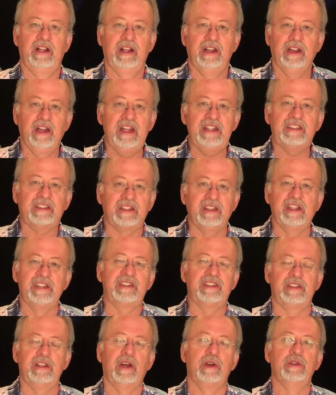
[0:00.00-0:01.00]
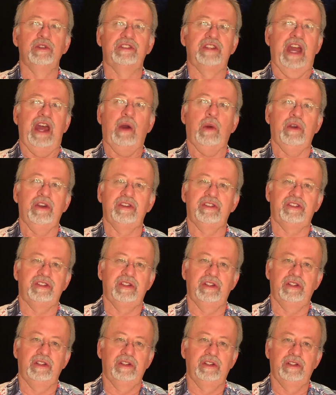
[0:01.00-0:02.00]
Let's list those hours,
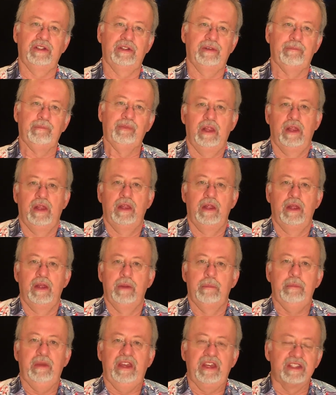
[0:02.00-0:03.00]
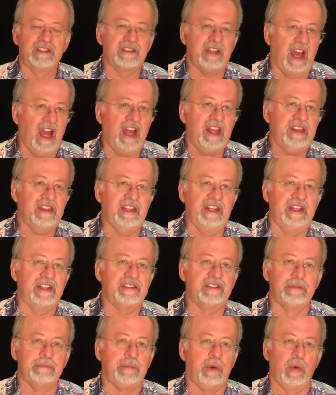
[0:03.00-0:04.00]
because I think
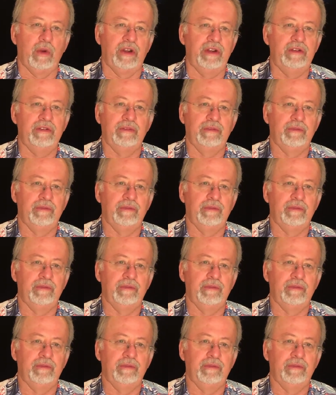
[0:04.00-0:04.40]
it's important